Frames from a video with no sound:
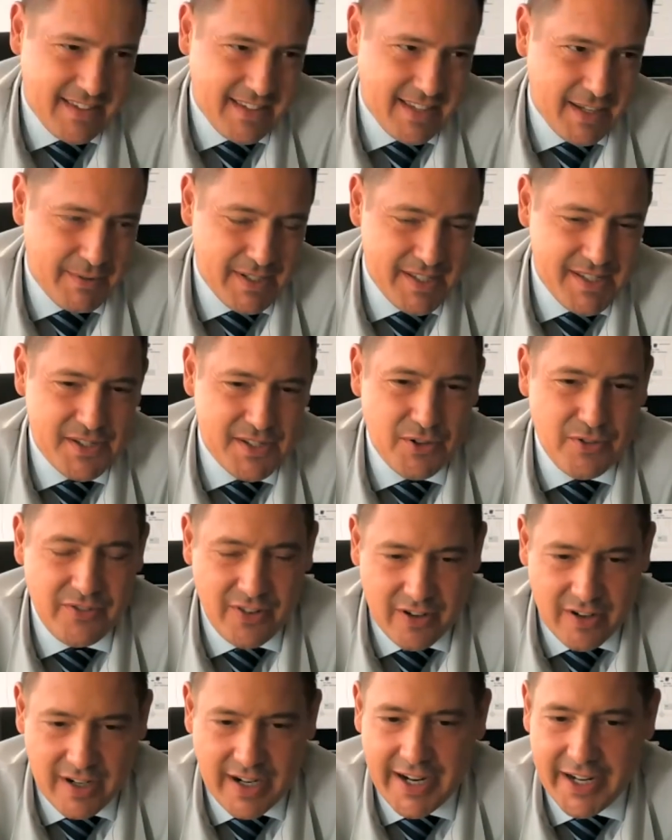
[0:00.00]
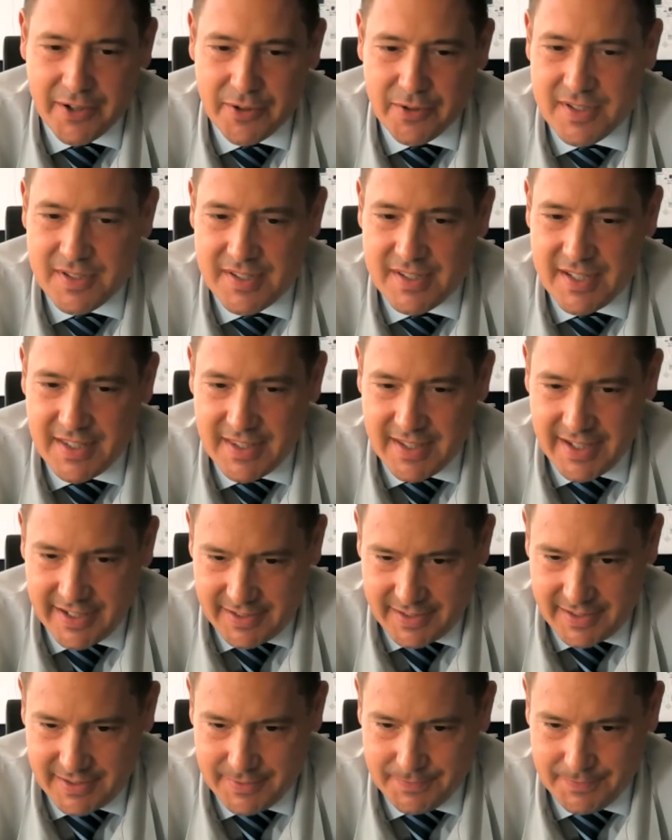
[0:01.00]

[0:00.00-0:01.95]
Yeah, well, so far I don't see that.